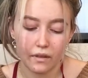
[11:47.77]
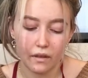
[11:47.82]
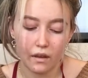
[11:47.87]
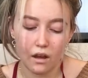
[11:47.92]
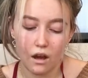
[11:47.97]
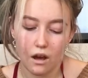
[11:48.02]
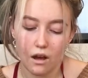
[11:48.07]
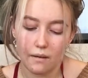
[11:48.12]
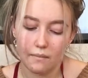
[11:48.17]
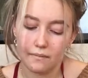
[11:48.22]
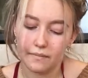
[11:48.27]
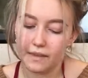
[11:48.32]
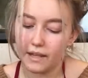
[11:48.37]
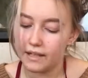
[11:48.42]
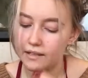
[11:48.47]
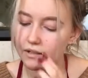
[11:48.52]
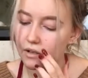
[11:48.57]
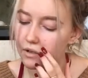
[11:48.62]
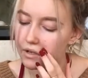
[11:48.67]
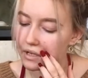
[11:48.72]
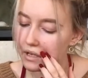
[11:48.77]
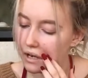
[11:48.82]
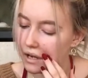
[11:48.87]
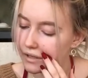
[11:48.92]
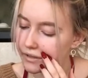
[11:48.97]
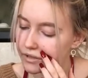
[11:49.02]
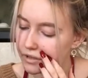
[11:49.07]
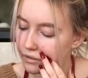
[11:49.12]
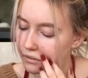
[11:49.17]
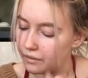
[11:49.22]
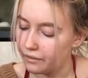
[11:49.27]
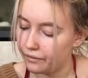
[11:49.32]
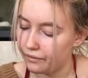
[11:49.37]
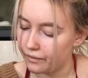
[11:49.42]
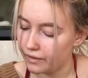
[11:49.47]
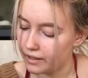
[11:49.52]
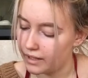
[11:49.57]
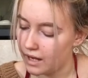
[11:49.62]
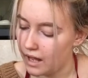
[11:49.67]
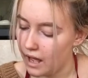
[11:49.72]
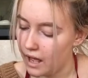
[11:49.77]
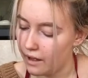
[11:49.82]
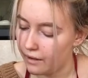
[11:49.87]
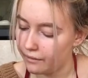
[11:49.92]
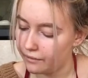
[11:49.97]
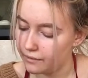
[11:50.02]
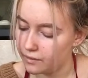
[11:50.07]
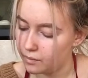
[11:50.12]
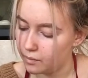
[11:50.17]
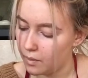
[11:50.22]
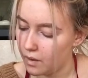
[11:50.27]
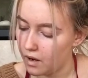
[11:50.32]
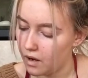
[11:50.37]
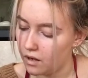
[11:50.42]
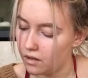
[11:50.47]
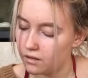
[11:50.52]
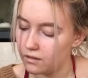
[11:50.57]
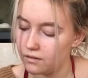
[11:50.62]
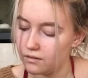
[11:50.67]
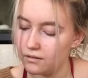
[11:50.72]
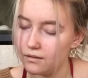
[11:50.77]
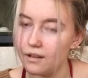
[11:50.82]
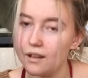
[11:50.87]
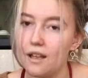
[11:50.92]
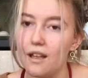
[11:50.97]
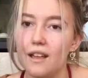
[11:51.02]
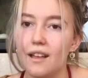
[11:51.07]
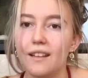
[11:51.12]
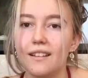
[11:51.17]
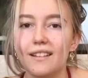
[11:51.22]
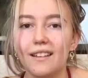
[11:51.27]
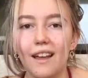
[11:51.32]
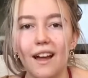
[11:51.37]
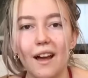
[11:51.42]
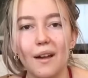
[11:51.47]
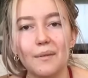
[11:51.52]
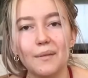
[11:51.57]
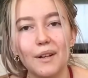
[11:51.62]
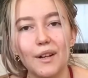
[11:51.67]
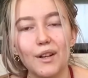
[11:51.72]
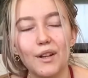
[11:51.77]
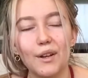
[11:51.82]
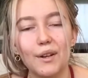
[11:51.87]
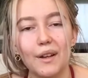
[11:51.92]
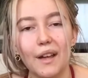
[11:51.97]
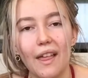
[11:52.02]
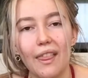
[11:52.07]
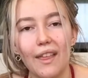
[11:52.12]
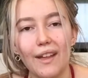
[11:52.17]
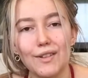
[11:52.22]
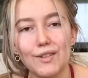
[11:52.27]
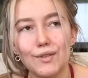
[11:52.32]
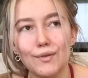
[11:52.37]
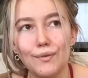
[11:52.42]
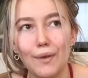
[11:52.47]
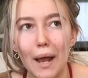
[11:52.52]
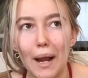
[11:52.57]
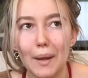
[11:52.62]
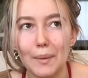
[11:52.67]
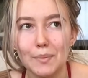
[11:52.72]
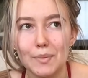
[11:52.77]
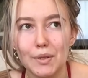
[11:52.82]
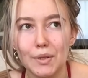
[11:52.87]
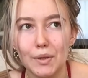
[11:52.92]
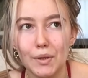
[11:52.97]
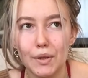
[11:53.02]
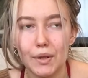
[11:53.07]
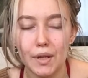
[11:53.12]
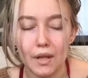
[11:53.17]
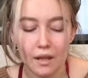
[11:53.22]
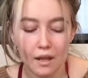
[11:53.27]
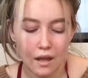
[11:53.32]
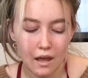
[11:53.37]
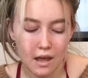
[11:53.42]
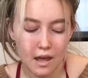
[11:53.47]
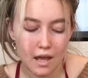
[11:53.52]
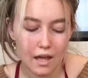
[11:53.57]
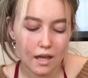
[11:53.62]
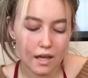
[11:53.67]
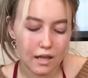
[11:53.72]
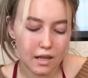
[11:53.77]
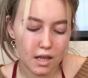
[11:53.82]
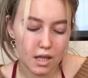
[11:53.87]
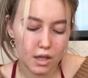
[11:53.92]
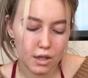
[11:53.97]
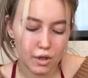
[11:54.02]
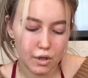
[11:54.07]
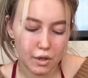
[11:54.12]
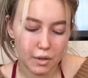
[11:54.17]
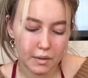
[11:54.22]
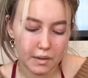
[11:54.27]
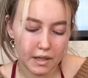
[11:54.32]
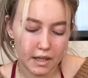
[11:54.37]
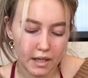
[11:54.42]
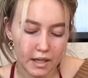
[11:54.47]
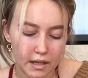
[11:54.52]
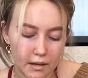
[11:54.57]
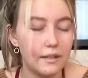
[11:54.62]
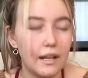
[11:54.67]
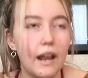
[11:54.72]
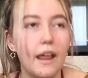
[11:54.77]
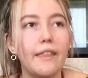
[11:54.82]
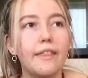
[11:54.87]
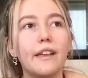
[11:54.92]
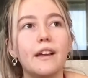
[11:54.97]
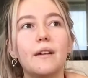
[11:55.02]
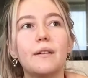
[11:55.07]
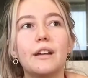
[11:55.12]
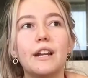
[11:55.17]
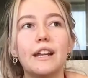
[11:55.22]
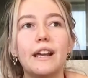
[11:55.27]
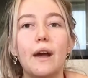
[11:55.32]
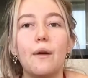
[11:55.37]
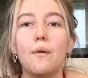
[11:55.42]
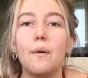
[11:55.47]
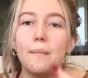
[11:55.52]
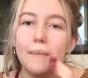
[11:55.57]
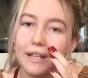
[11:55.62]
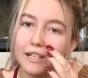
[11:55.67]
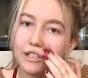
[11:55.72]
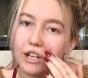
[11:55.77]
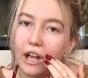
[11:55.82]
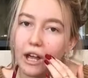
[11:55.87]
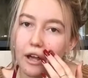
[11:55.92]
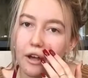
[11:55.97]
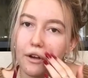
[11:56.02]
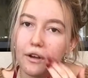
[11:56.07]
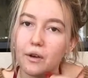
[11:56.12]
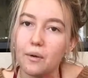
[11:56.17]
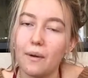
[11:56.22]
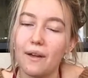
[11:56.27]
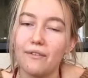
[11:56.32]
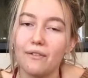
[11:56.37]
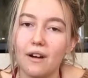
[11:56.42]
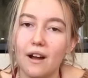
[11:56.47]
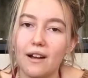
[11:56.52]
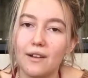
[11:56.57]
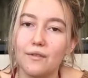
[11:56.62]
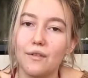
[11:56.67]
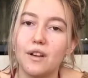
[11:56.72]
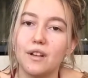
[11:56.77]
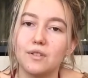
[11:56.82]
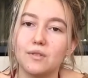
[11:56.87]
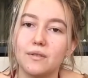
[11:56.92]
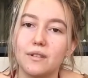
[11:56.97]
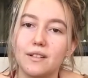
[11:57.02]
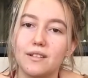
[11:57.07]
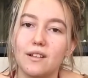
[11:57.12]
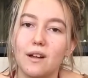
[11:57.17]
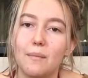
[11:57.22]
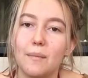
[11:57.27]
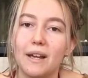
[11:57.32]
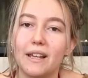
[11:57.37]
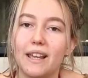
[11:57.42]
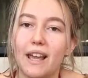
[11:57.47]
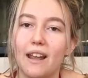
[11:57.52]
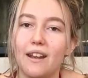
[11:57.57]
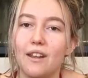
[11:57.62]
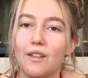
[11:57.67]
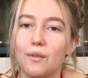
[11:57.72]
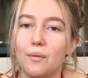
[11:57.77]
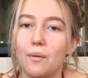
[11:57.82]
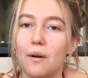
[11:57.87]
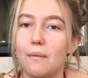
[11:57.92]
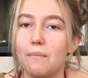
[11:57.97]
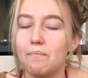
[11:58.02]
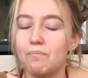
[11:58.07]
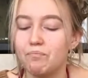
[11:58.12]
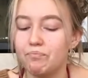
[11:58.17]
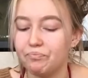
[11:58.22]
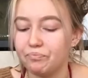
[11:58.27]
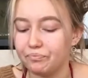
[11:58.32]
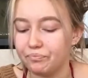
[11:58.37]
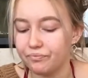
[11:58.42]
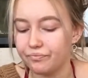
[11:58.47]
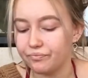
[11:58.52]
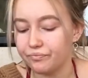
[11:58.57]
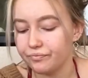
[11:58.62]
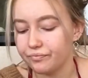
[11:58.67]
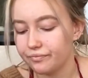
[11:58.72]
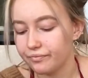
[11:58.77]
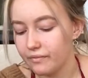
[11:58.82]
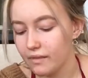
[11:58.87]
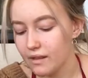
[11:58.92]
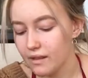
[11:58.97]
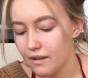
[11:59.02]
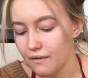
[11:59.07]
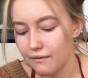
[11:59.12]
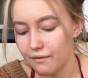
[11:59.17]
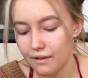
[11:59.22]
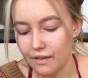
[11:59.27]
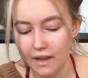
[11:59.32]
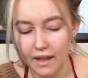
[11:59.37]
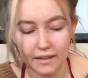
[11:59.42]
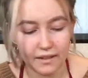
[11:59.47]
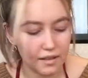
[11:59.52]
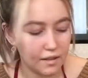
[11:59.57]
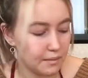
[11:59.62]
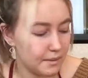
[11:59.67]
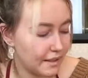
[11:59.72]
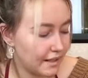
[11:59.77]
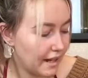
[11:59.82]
um, there's only like two or three left but yeah I'm gonna go get that developed and in the new year I think I'm gonna get one me and Jack are going away for our anniversary so I might get another one for then so we can